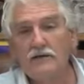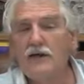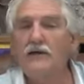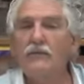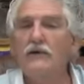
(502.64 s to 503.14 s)

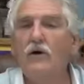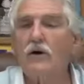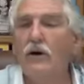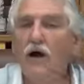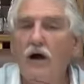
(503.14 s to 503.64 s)
then it would
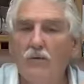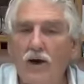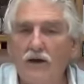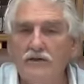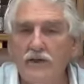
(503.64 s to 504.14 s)
go a long
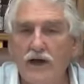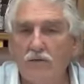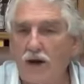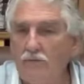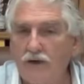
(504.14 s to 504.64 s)
way to
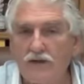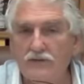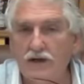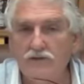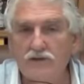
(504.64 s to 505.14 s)
saying white blood
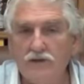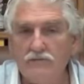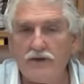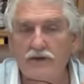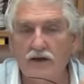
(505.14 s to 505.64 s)
cells
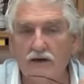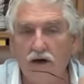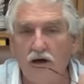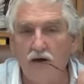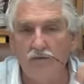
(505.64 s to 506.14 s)
shouldn't be there at
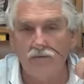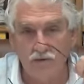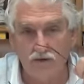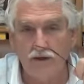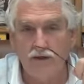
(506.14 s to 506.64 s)
all,
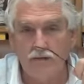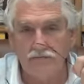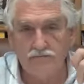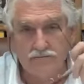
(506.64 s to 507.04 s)
really.